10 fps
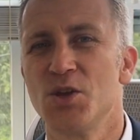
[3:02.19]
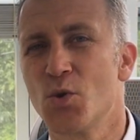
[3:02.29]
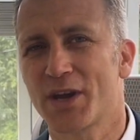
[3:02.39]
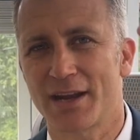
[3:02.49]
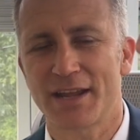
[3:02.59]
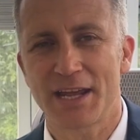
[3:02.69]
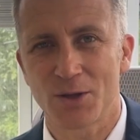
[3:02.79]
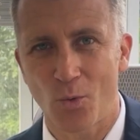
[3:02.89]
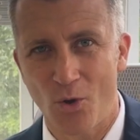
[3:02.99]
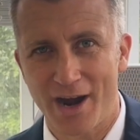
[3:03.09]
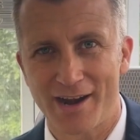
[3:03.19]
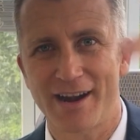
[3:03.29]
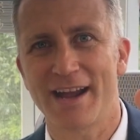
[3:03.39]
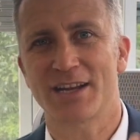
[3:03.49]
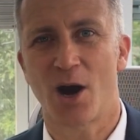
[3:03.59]
You can
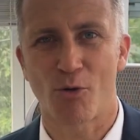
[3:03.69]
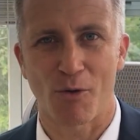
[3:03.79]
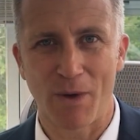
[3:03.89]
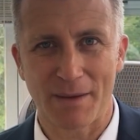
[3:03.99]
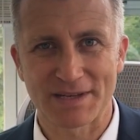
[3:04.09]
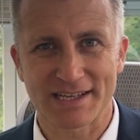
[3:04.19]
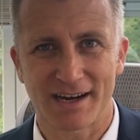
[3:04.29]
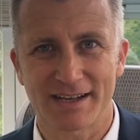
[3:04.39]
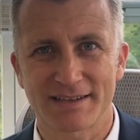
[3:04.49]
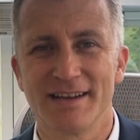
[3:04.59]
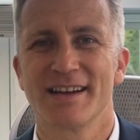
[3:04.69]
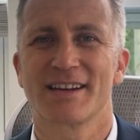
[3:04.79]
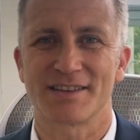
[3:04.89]
inquire at our website